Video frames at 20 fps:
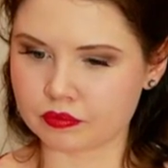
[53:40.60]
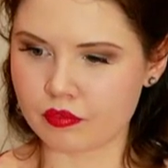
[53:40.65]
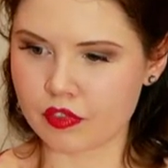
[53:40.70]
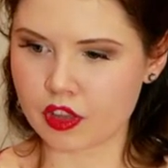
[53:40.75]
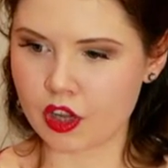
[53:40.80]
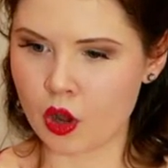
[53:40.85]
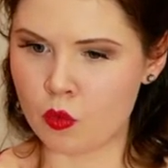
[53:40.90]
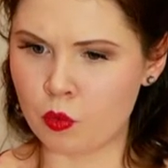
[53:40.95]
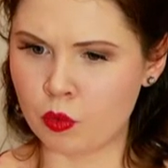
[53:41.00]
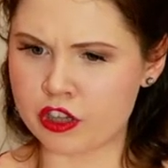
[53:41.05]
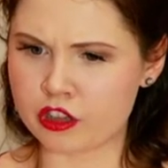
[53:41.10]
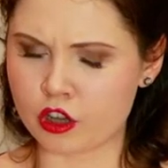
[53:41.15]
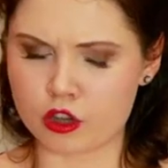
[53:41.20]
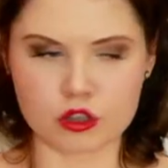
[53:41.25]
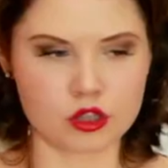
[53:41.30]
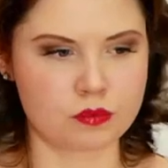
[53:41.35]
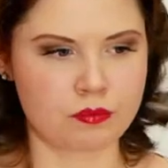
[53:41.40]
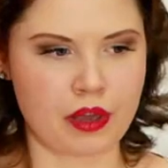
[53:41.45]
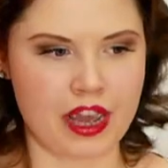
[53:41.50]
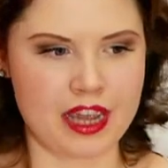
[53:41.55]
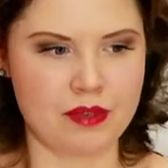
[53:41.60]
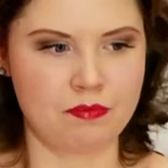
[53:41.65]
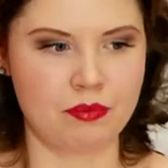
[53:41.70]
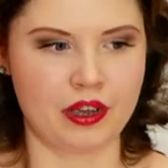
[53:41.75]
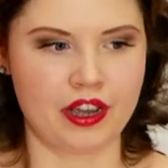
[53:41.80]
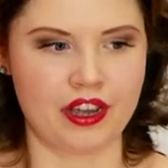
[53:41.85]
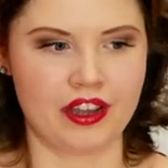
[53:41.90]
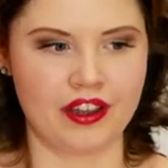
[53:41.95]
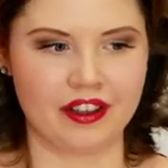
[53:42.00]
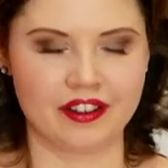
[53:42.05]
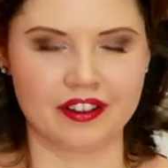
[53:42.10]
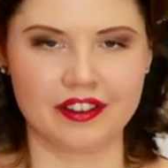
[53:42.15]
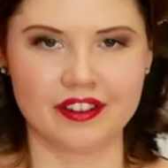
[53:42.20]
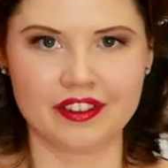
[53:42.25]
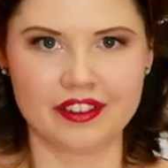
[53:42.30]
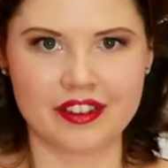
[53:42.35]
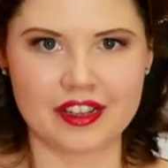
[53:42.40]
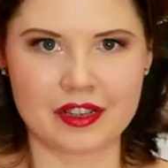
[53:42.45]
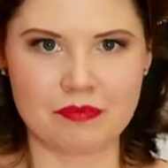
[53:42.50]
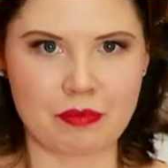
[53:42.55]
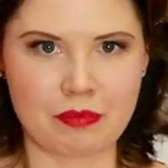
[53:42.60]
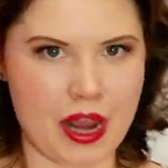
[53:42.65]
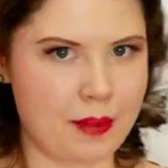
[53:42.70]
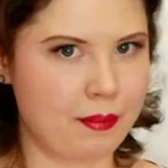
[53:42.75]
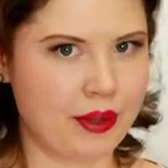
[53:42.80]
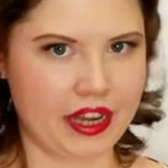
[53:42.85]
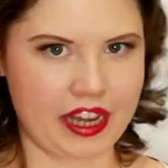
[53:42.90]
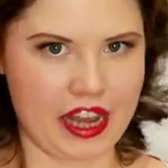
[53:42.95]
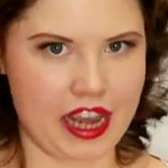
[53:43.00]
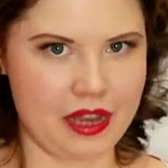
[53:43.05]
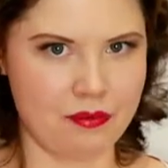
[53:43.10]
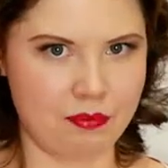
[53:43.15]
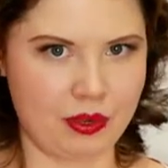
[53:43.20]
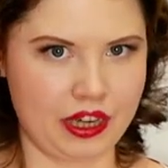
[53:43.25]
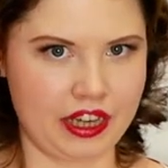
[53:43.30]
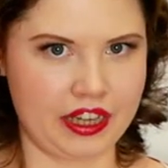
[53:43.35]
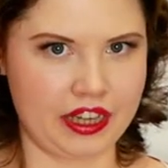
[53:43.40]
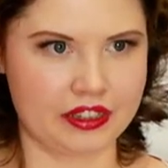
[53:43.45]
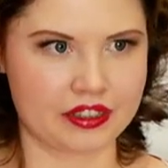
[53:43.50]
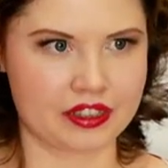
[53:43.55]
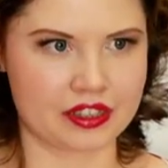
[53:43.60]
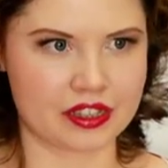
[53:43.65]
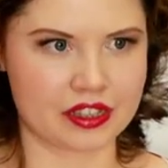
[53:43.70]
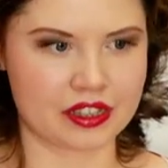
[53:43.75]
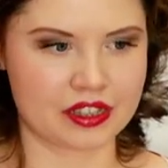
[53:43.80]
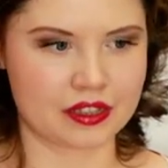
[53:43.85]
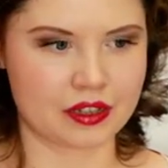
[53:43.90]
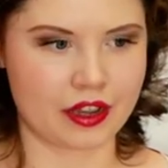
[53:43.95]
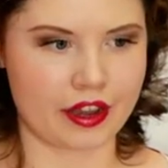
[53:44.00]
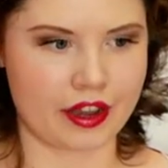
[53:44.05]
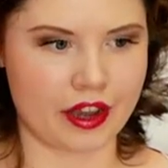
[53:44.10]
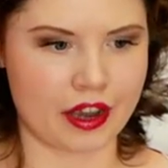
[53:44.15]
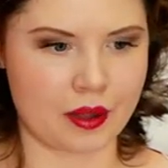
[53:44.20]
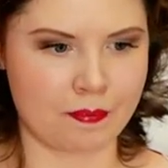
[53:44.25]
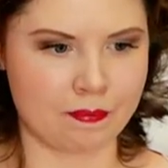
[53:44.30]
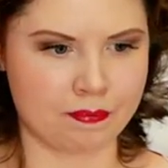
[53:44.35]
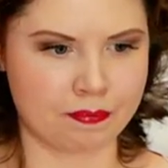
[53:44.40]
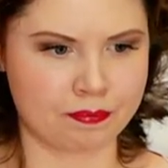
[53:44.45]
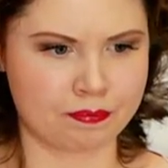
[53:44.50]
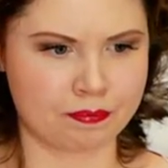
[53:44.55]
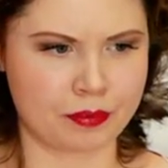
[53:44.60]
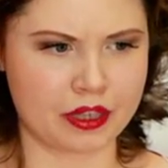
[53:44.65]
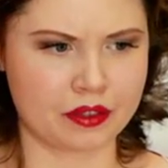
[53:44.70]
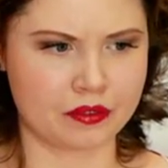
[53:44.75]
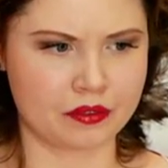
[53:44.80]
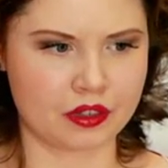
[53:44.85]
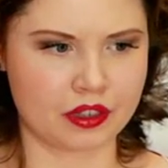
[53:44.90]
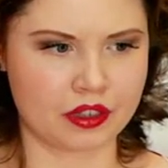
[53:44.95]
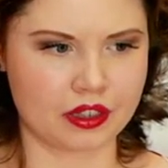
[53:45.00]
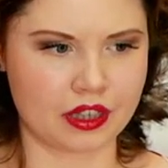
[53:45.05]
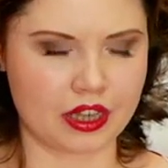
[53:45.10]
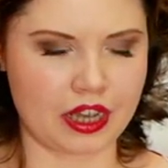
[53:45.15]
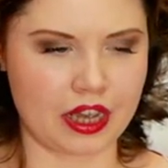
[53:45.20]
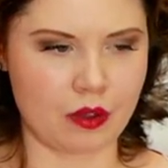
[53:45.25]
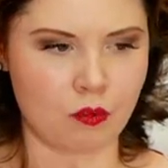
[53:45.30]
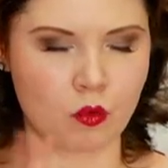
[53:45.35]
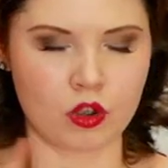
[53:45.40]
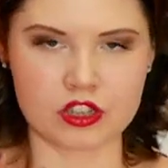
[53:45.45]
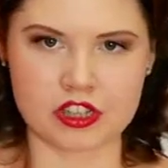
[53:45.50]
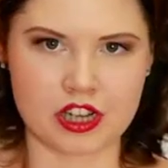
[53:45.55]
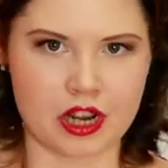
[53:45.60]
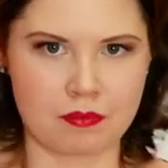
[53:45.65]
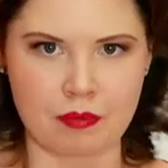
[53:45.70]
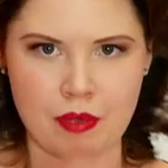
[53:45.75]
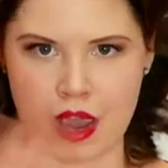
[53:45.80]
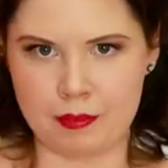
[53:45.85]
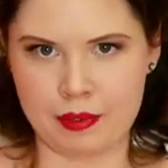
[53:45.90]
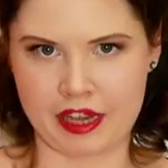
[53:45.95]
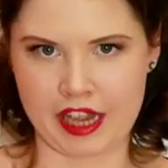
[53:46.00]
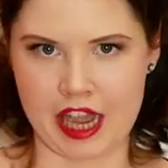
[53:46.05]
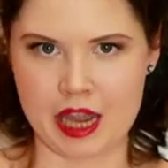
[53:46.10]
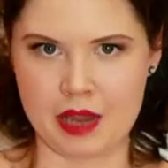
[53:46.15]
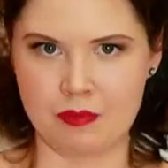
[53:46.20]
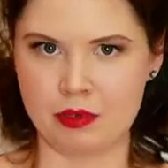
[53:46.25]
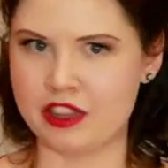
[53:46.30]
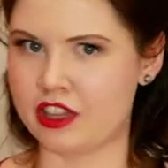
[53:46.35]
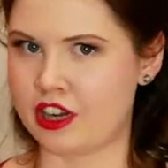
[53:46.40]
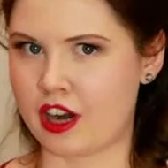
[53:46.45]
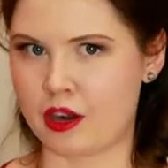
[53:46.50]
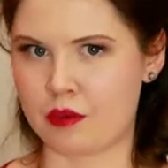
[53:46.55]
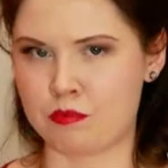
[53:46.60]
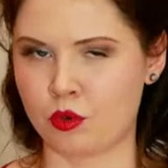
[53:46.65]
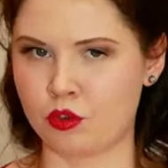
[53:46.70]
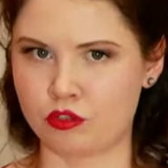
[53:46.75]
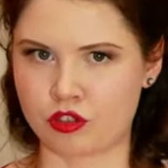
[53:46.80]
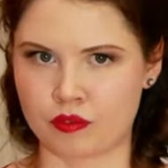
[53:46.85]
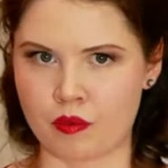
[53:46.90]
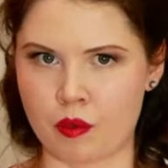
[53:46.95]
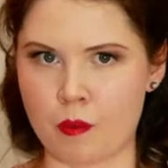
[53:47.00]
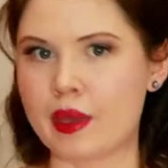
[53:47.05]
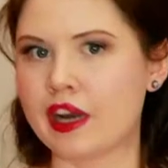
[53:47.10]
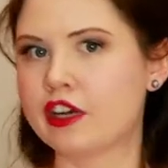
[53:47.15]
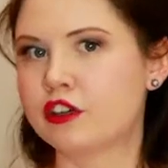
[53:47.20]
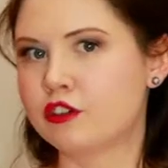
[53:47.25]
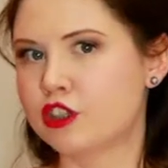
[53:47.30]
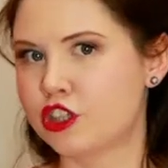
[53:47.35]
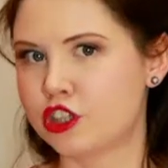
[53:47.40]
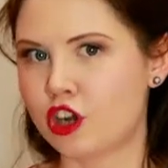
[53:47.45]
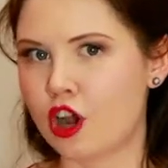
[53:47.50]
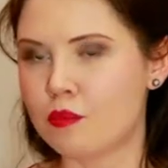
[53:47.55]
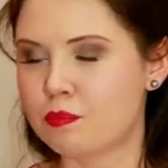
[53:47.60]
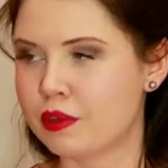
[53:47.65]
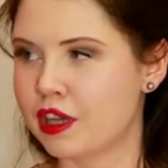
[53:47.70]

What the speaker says: one of those paper capelines, but it wasn't a paper capelin that I bought from a millinery shop.